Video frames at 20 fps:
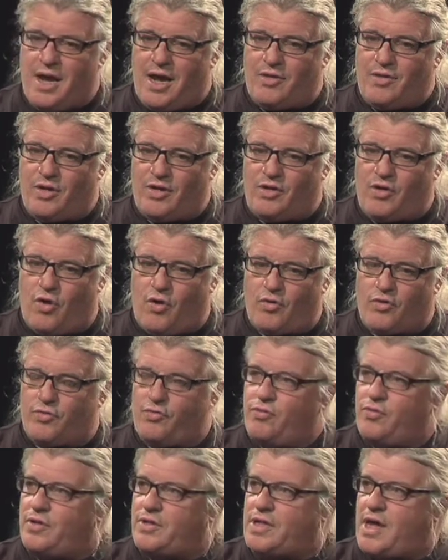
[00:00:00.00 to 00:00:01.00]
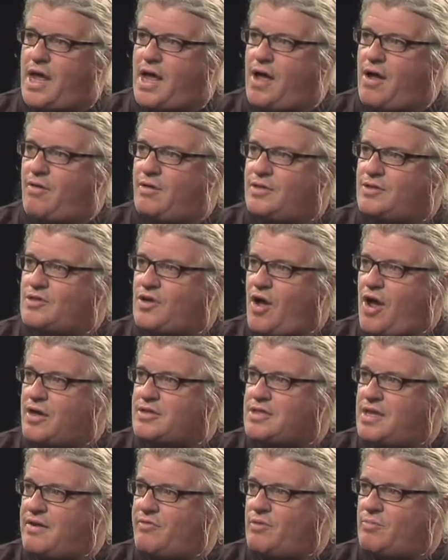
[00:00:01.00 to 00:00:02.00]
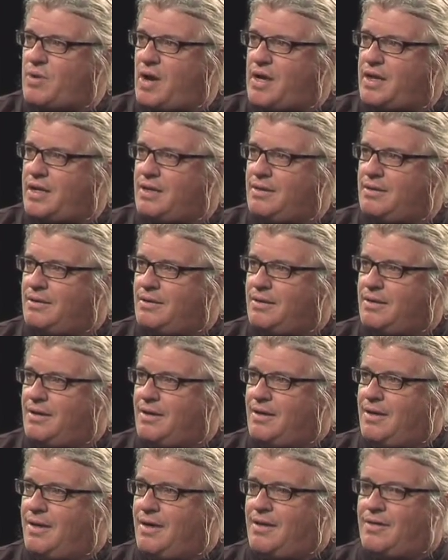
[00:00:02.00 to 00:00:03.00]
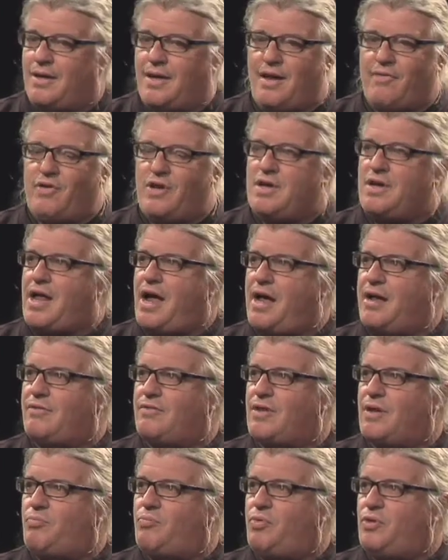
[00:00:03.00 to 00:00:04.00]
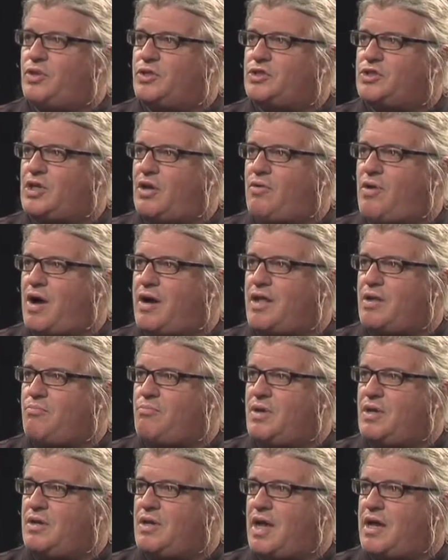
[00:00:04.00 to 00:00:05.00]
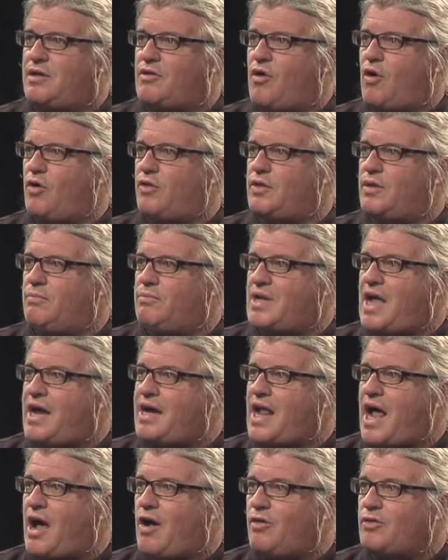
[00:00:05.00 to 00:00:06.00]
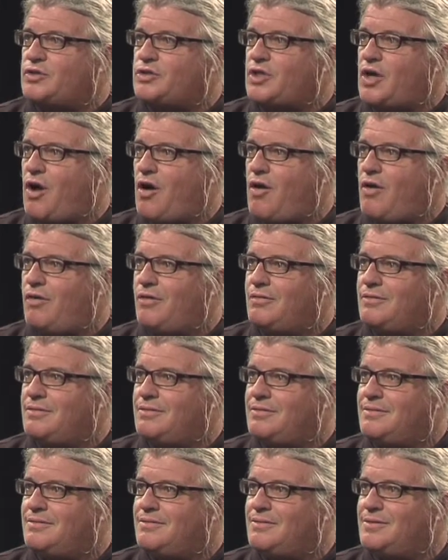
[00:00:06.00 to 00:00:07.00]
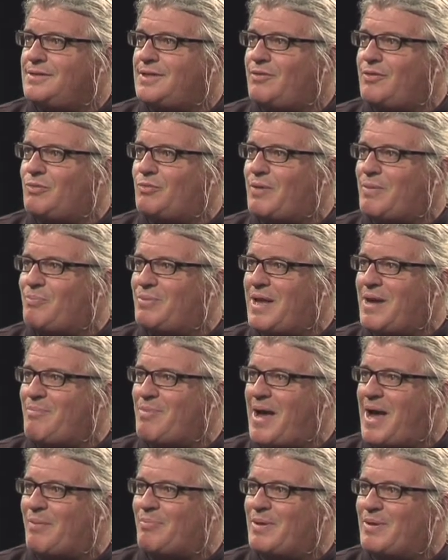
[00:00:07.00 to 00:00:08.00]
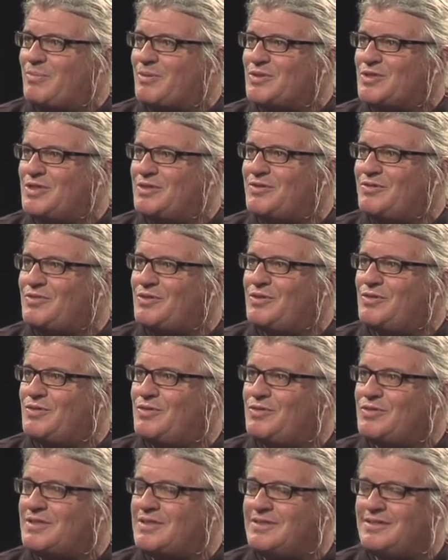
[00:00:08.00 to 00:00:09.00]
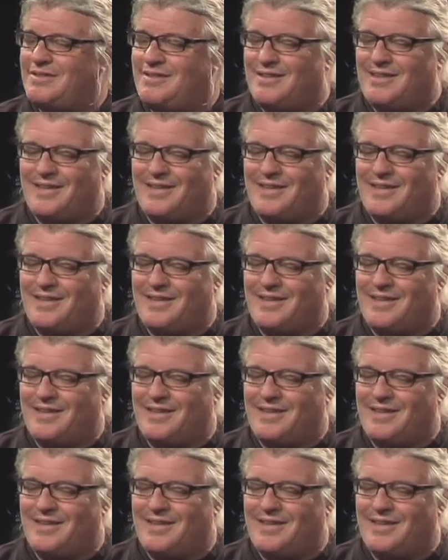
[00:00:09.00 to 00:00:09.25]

And they'd go through the town and talk to everybody. And then every night they'd put a show on at midnight called the Night Owl Show, where they would play back people's interviews. And